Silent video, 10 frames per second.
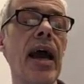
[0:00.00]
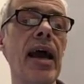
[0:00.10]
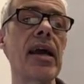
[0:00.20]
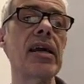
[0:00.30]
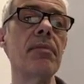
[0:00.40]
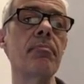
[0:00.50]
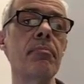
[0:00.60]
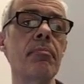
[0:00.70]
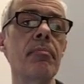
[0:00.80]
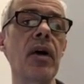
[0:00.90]
a
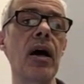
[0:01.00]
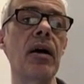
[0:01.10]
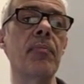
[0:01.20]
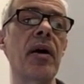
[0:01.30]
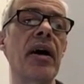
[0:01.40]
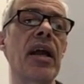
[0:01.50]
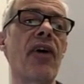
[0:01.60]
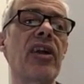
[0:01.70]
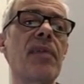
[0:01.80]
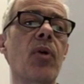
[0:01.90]
um, an
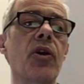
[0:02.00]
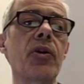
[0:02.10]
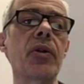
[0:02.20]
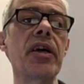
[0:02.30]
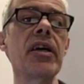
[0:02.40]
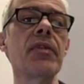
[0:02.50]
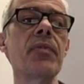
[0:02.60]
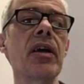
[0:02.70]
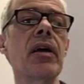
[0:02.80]
RNA molecule here.